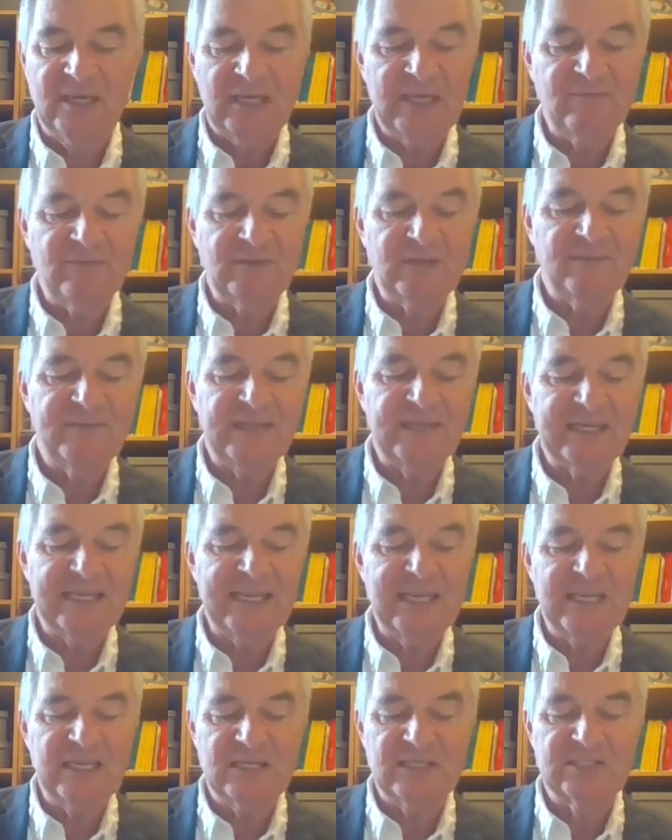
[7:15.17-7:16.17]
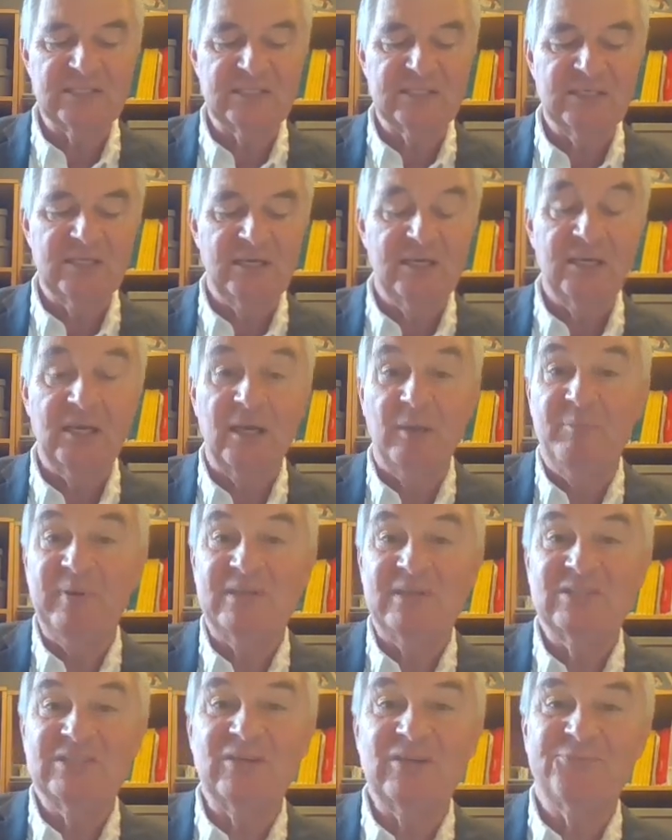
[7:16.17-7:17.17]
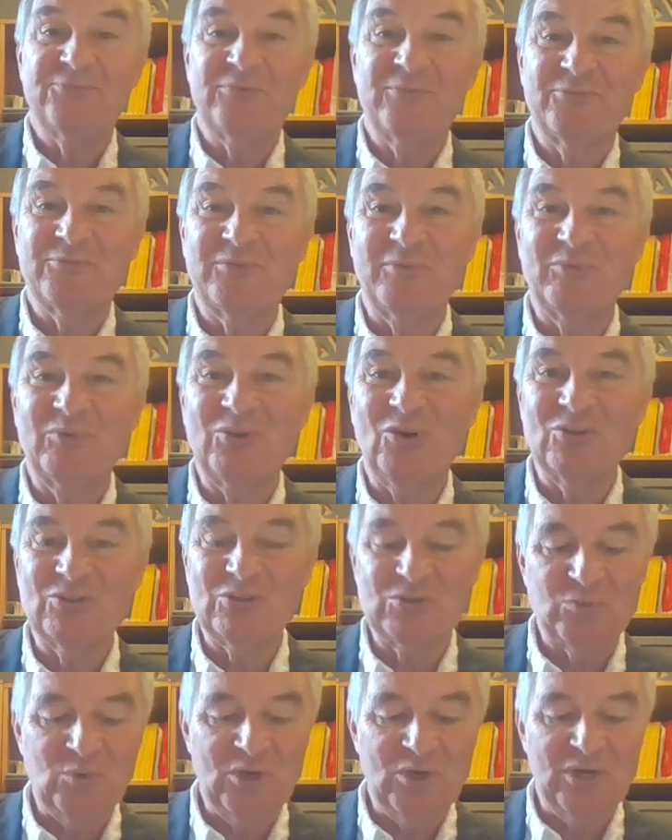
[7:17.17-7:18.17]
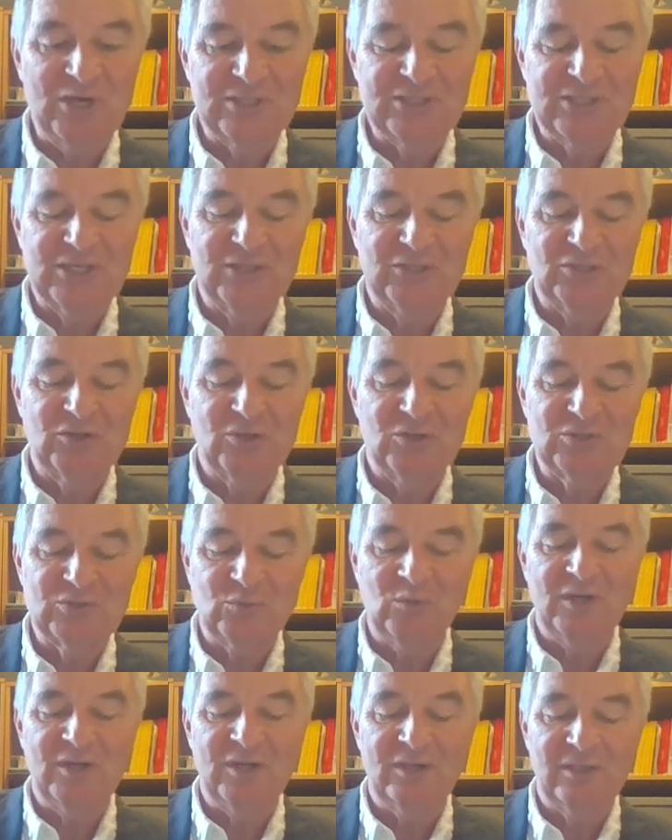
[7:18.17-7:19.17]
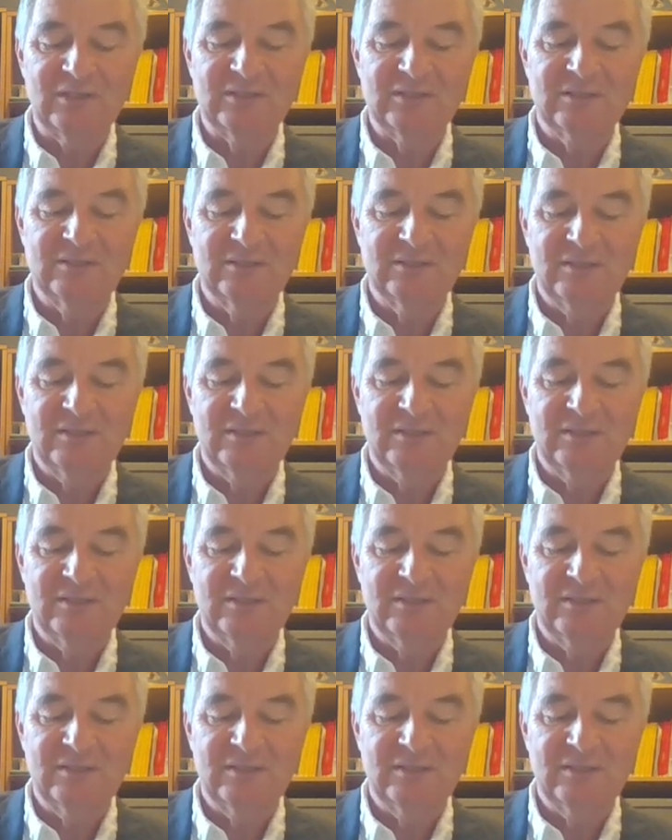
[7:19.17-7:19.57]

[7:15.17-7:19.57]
even if it is a bit different from God's word and God's world.